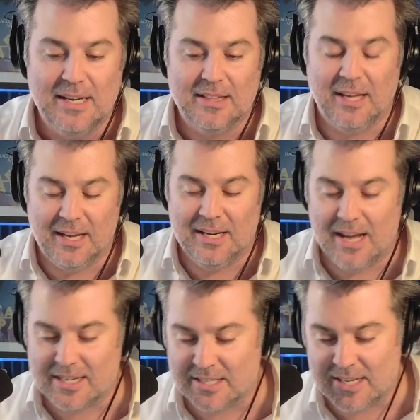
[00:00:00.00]
The
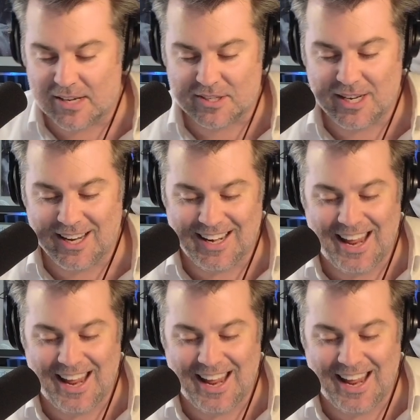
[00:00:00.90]
index is now sitting at